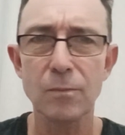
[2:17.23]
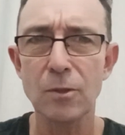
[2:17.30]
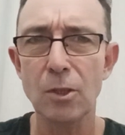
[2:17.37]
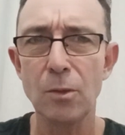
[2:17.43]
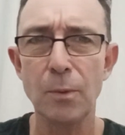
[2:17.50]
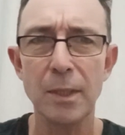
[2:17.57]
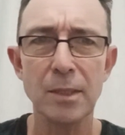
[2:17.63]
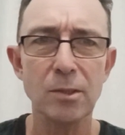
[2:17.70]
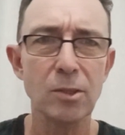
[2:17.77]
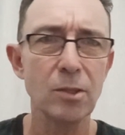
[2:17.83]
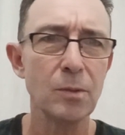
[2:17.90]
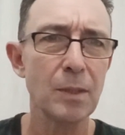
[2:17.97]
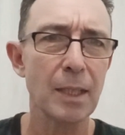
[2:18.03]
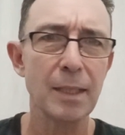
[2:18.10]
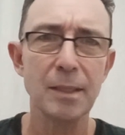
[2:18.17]
2 weeks,
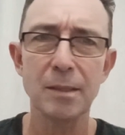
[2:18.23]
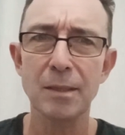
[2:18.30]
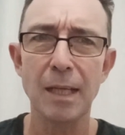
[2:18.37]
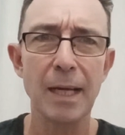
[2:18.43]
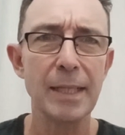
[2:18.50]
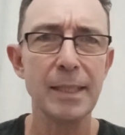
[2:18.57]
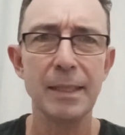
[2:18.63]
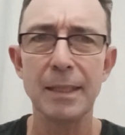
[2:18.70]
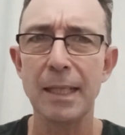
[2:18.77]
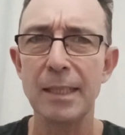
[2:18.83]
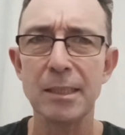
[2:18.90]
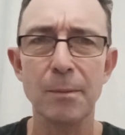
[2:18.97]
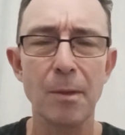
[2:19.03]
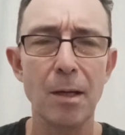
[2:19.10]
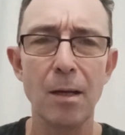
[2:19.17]
2 days, 18
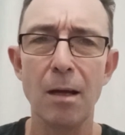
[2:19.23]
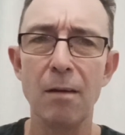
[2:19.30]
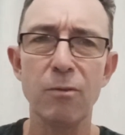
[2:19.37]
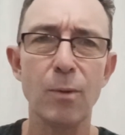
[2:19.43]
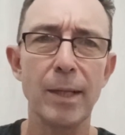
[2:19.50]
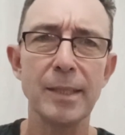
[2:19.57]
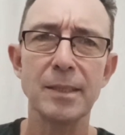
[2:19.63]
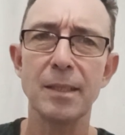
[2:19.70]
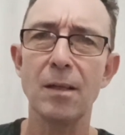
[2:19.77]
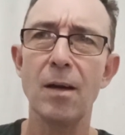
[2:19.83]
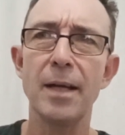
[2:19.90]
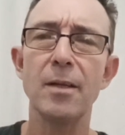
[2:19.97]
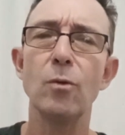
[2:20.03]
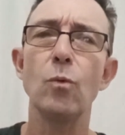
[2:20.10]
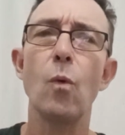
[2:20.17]
days of my life wasted. I
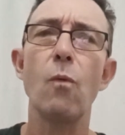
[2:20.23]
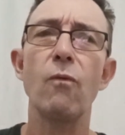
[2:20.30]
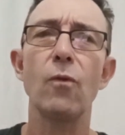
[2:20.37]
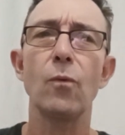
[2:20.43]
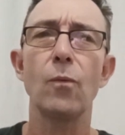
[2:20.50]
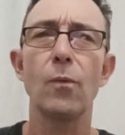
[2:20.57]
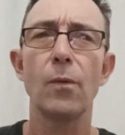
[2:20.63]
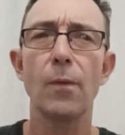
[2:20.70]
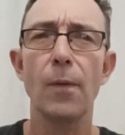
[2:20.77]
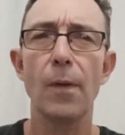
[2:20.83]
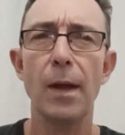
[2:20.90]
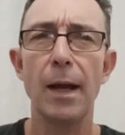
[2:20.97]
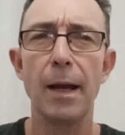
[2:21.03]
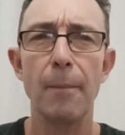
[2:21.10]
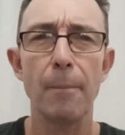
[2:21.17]
had an awful
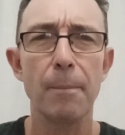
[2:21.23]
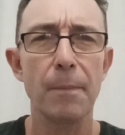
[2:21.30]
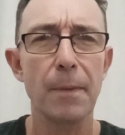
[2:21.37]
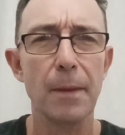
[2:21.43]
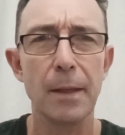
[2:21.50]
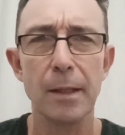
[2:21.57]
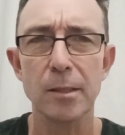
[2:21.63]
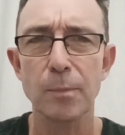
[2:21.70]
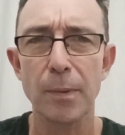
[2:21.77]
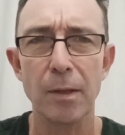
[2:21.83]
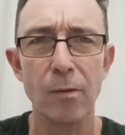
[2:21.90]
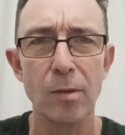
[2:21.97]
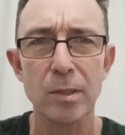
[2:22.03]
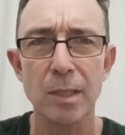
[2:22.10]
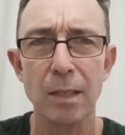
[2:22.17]

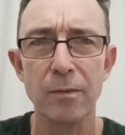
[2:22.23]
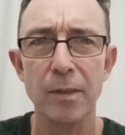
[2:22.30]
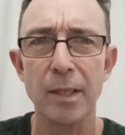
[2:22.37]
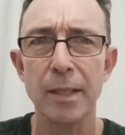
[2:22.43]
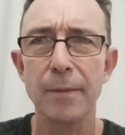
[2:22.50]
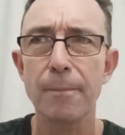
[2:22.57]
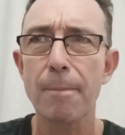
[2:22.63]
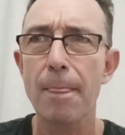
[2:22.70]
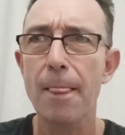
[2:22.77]
experience over there.